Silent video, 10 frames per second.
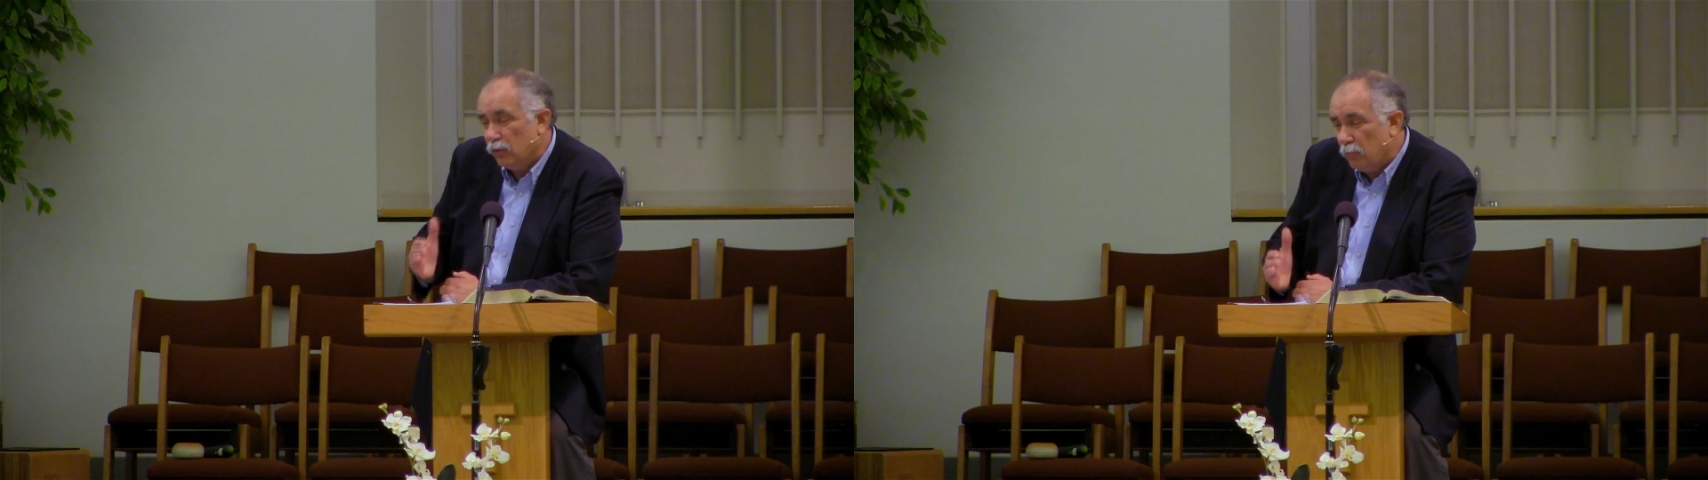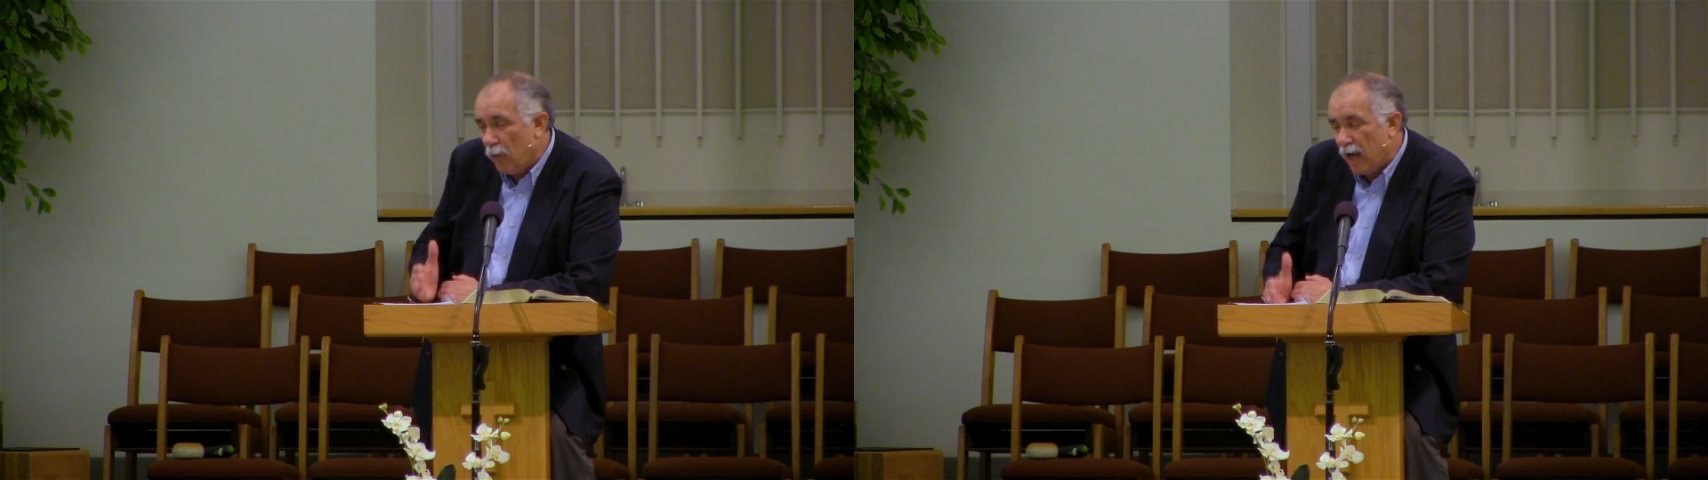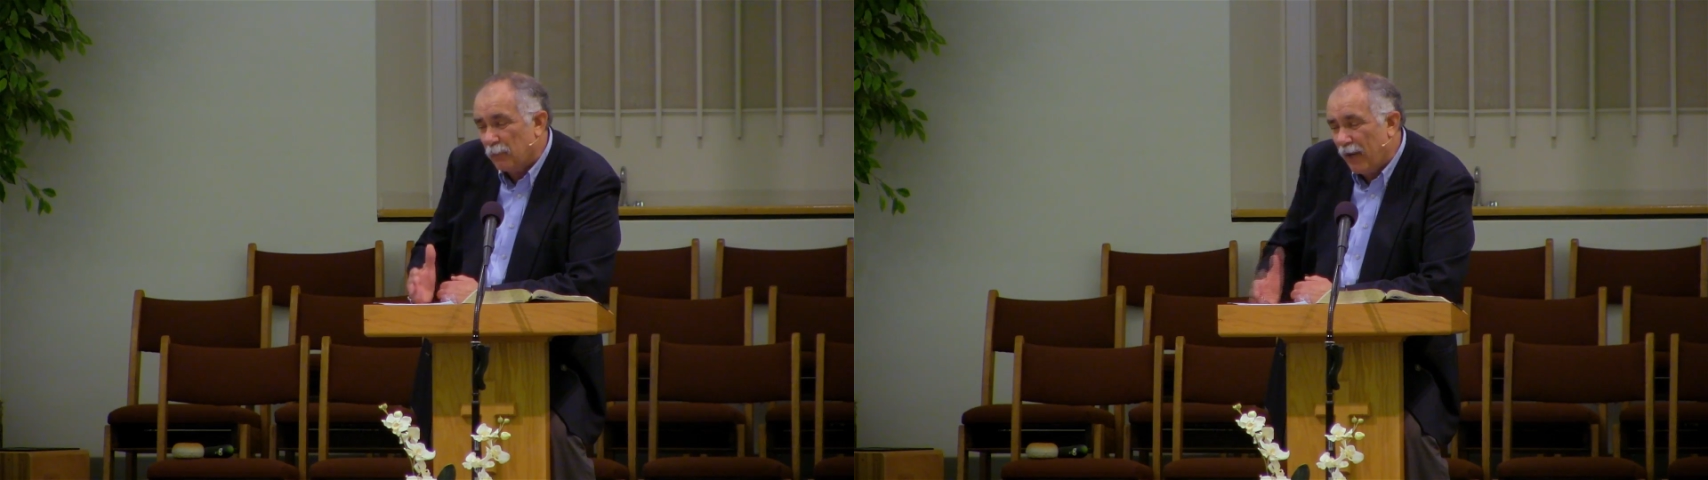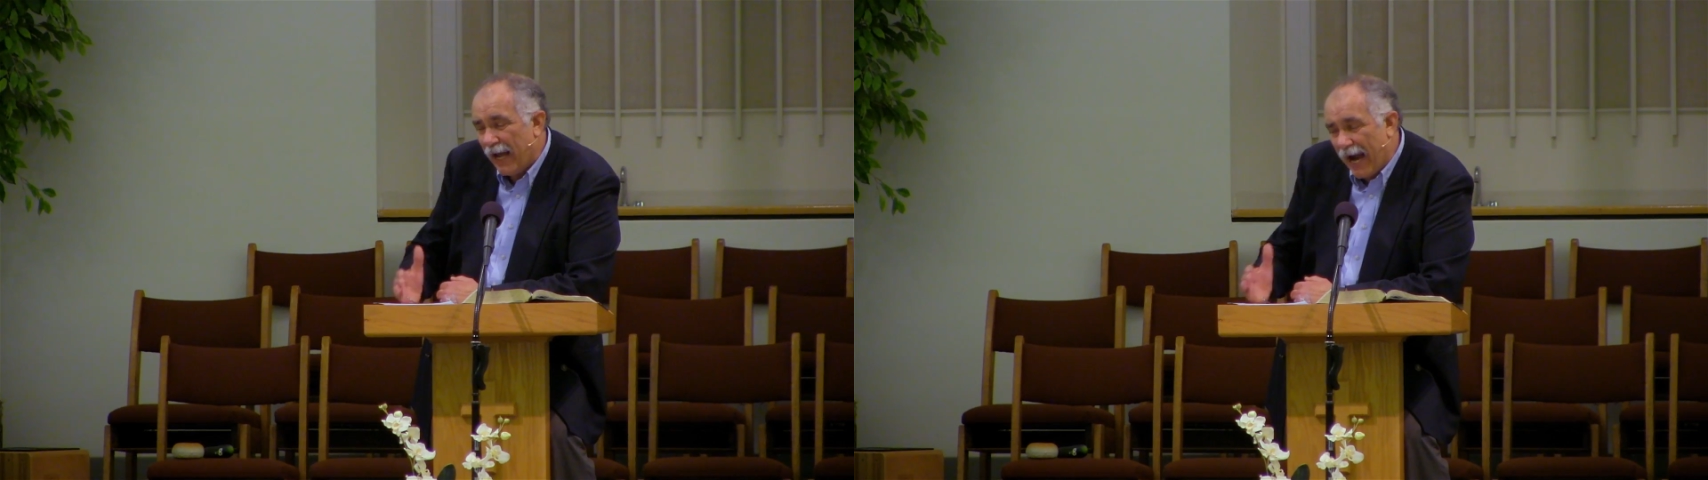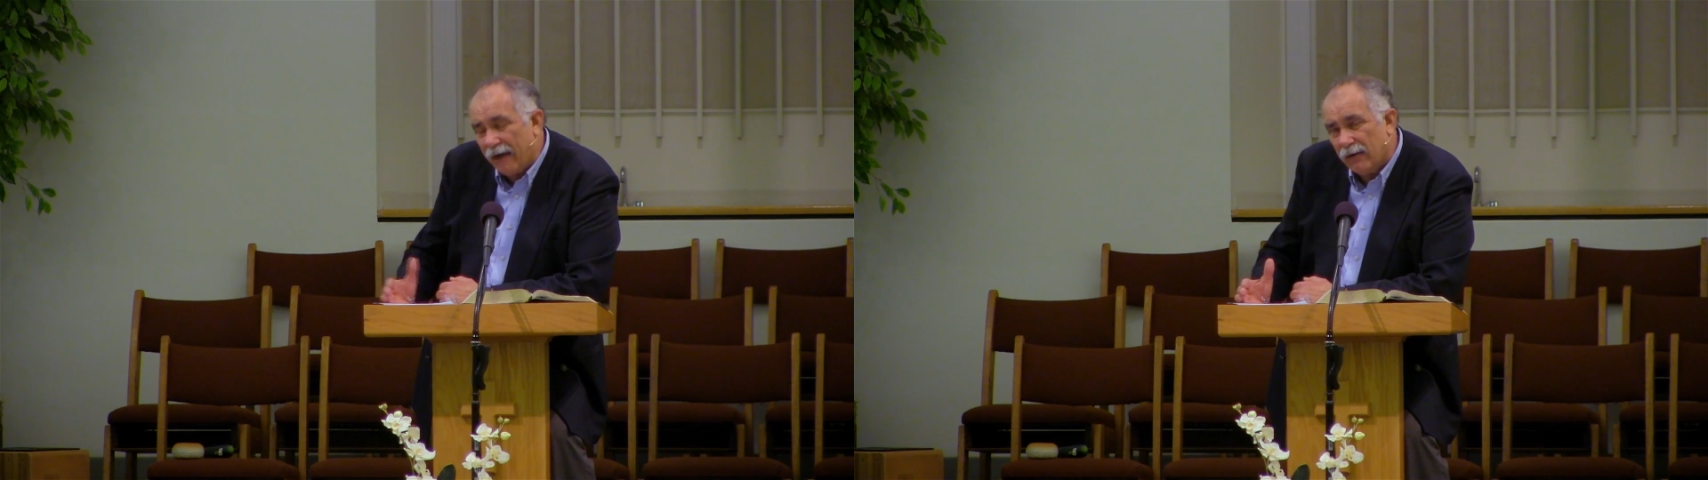is marked by
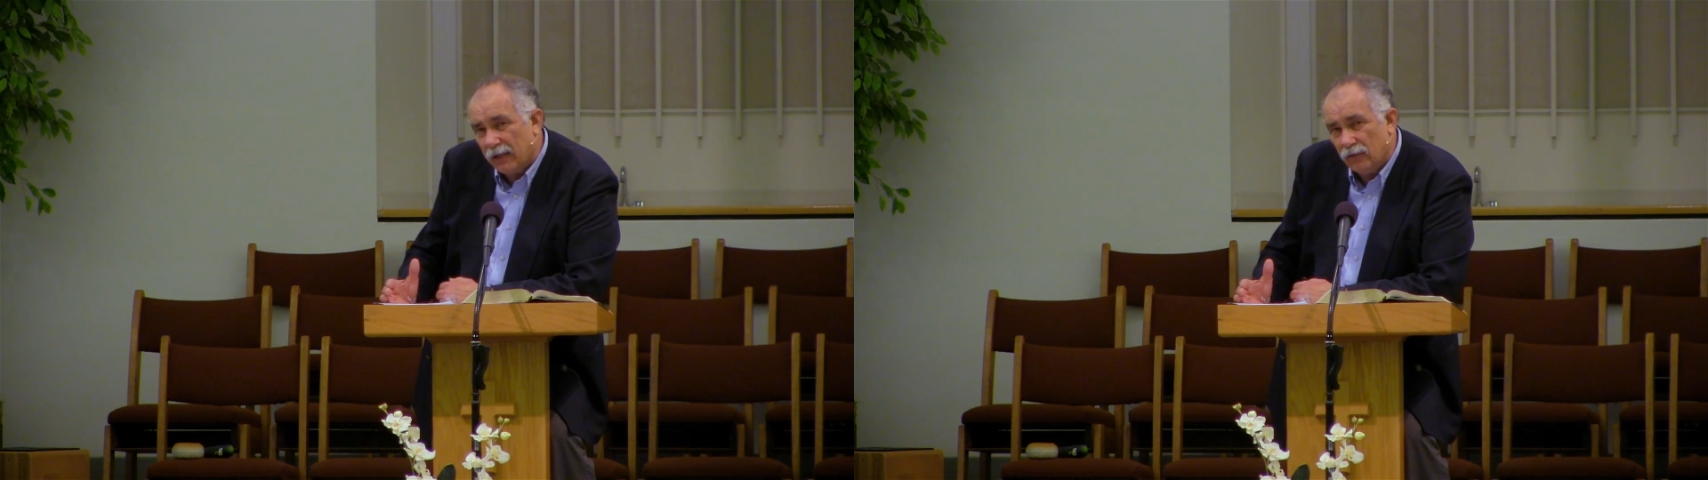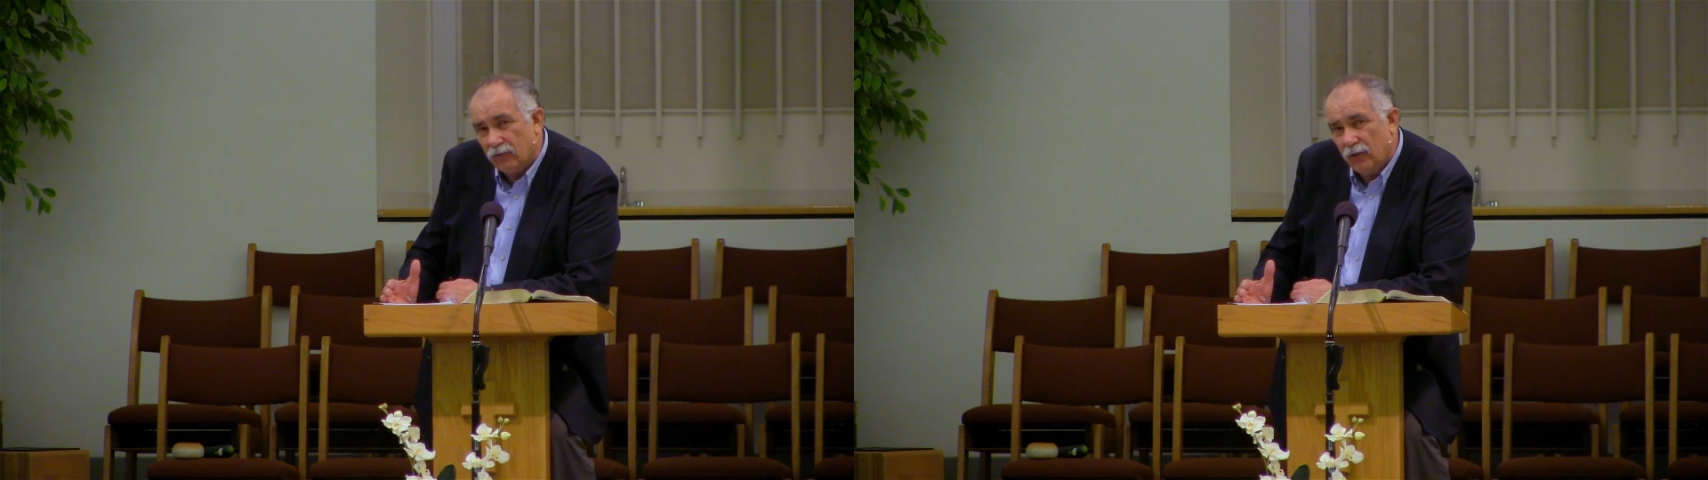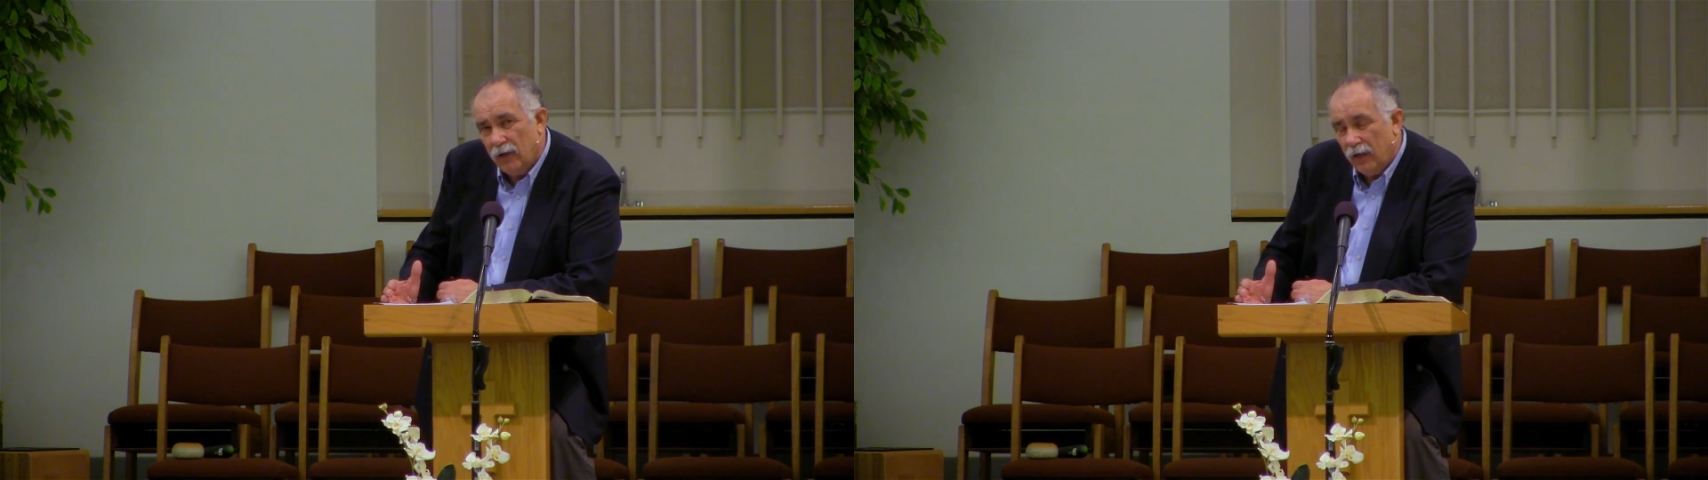arrogance,